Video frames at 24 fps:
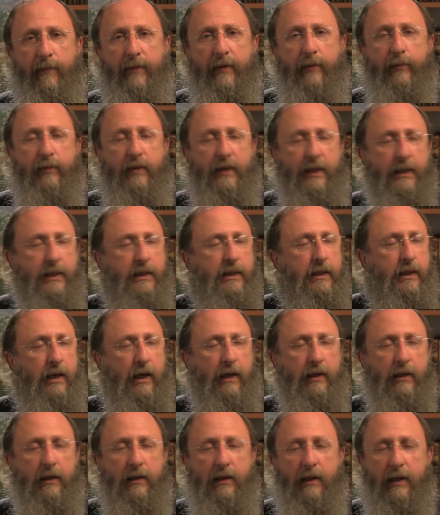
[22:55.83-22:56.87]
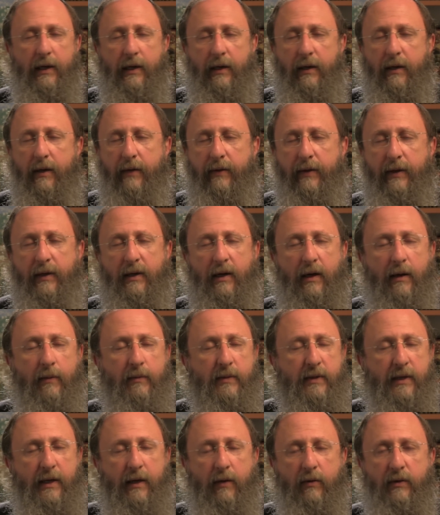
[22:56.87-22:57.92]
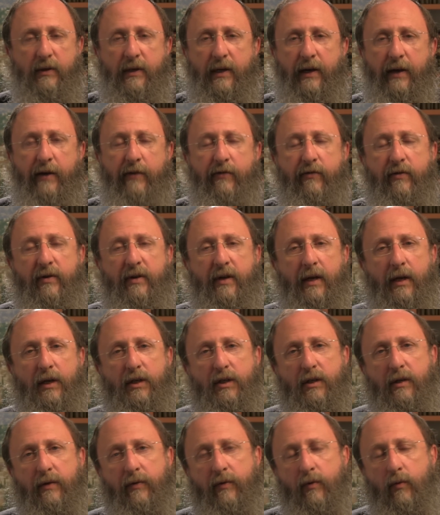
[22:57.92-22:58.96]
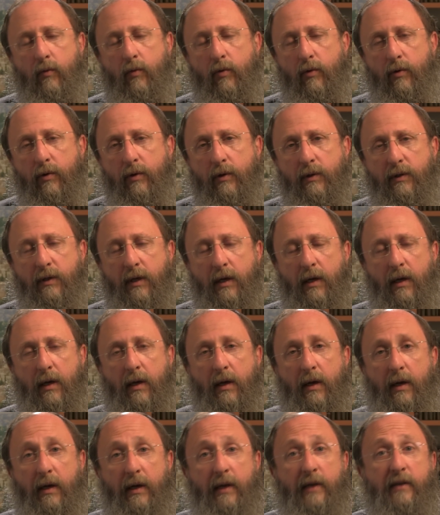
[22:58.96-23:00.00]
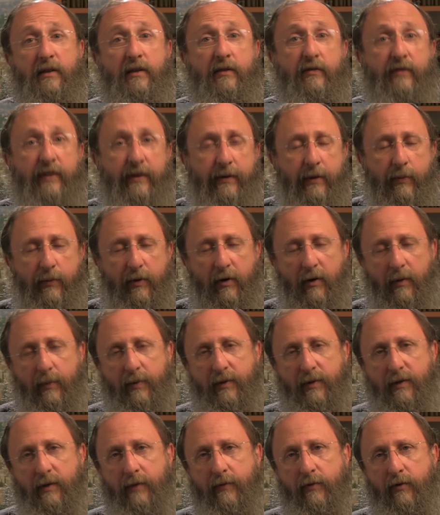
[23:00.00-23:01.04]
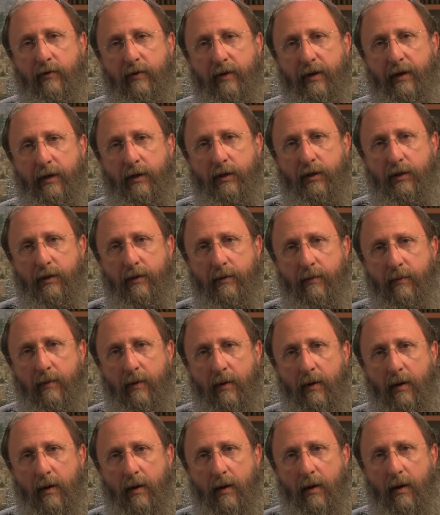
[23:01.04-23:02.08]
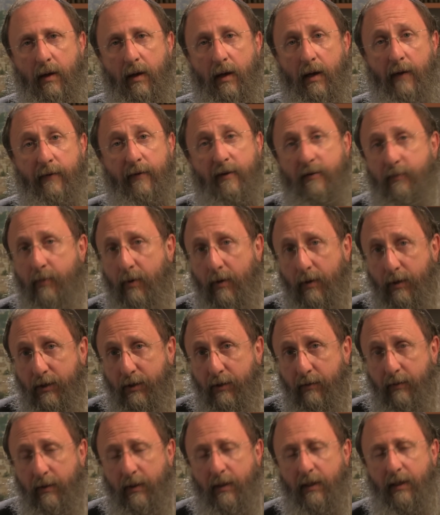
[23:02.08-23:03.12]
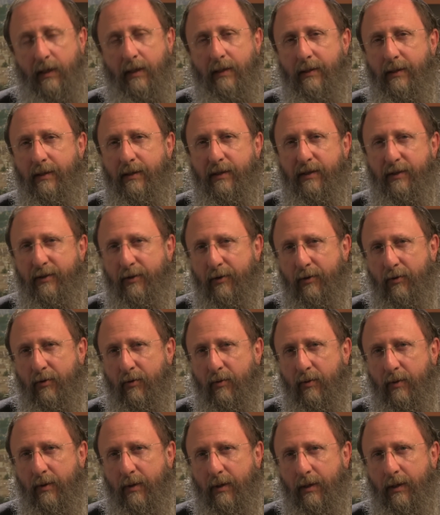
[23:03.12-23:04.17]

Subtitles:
the blessing and the light that comes out to every nation of the world is the very purpose of creation. And this parsha really isn't so